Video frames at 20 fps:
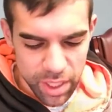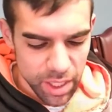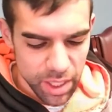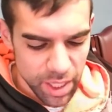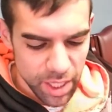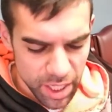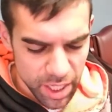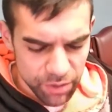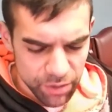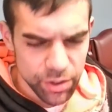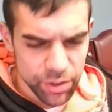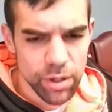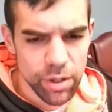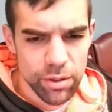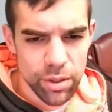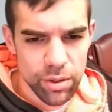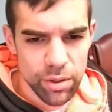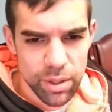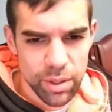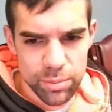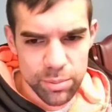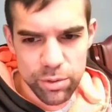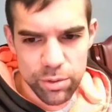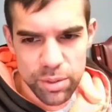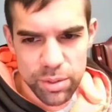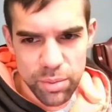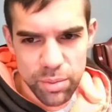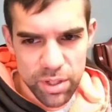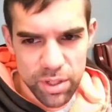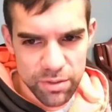if you don't know, I'm
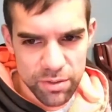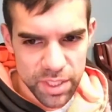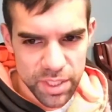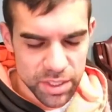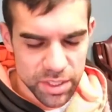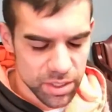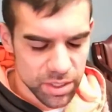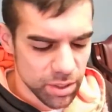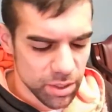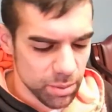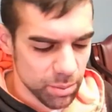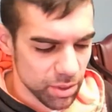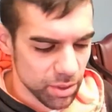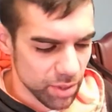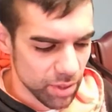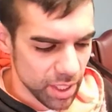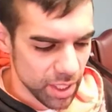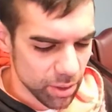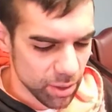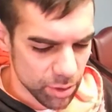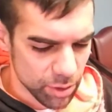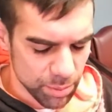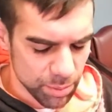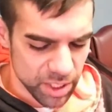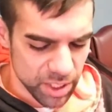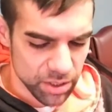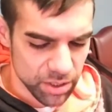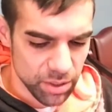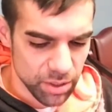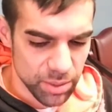doing polyphasic sleeping right now, which
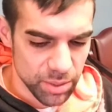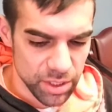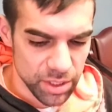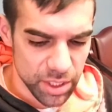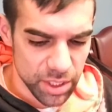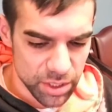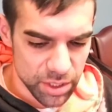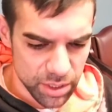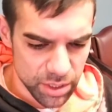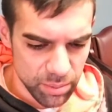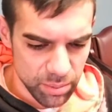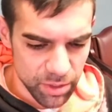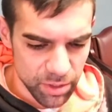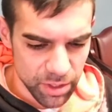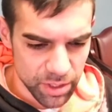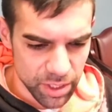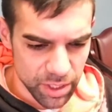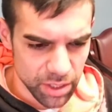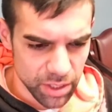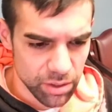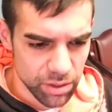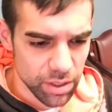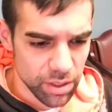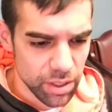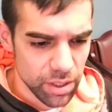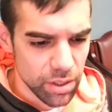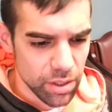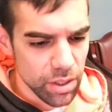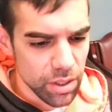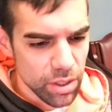basically means I sleep very little.
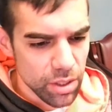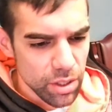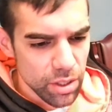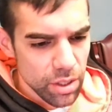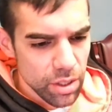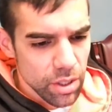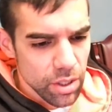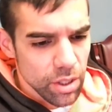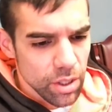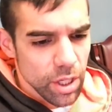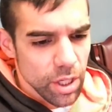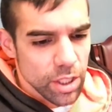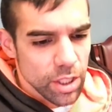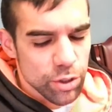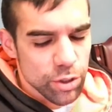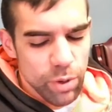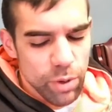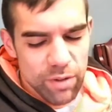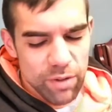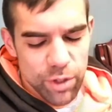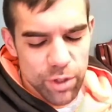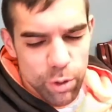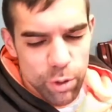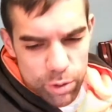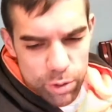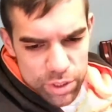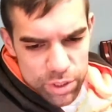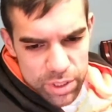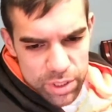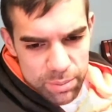So I have a
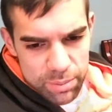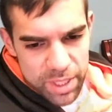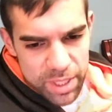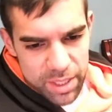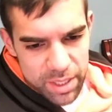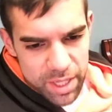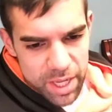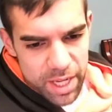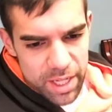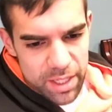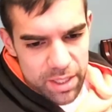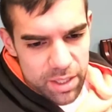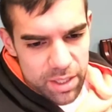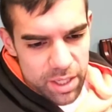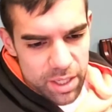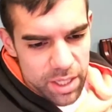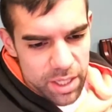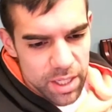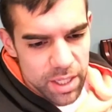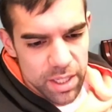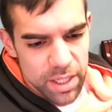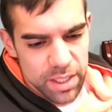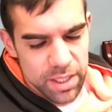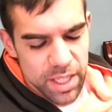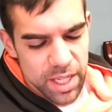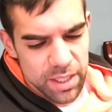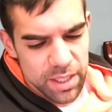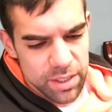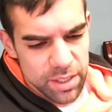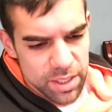core sleep at night
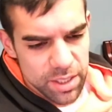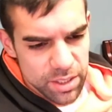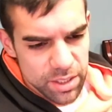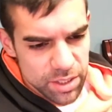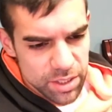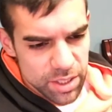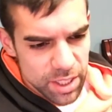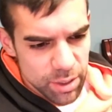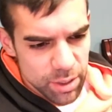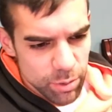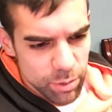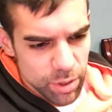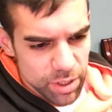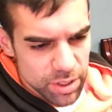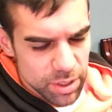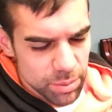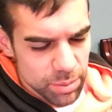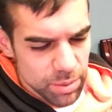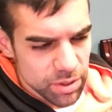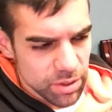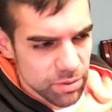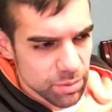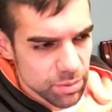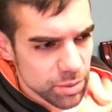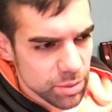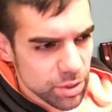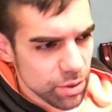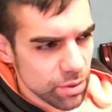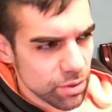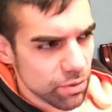that is anywhere typically from
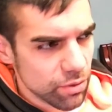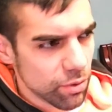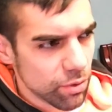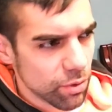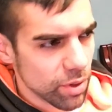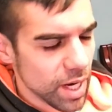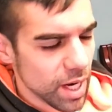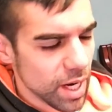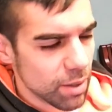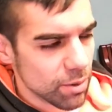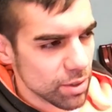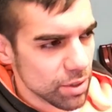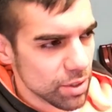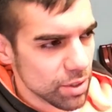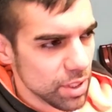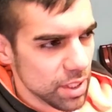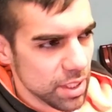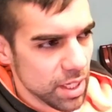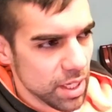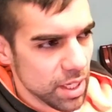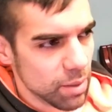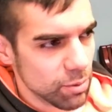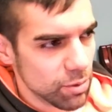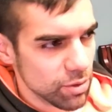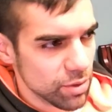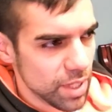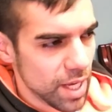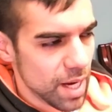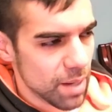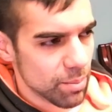2 to 4 hours, and then I will
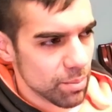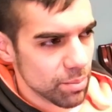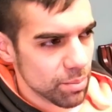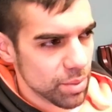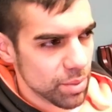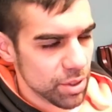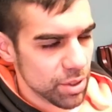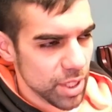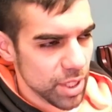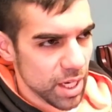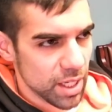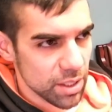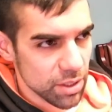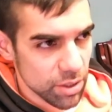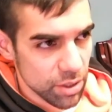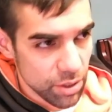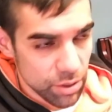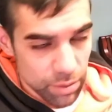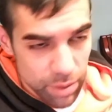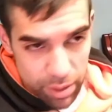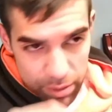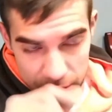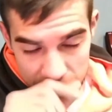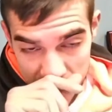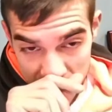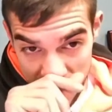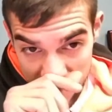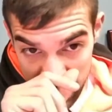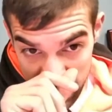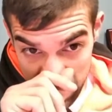nap periodically throughout the
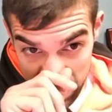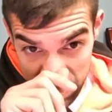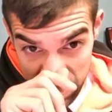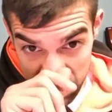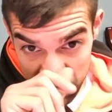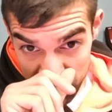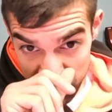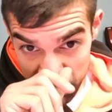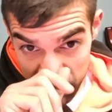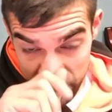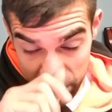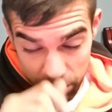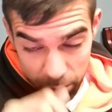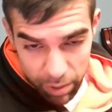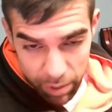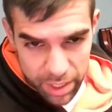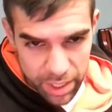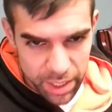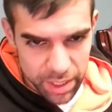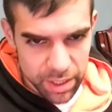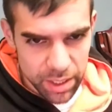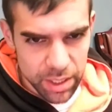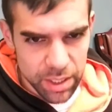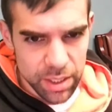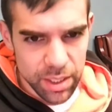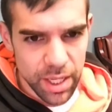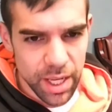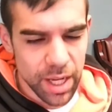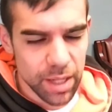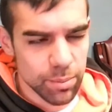day if and when I
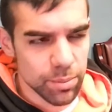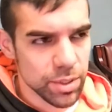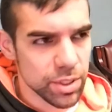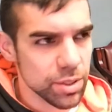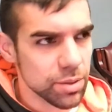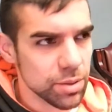need naps,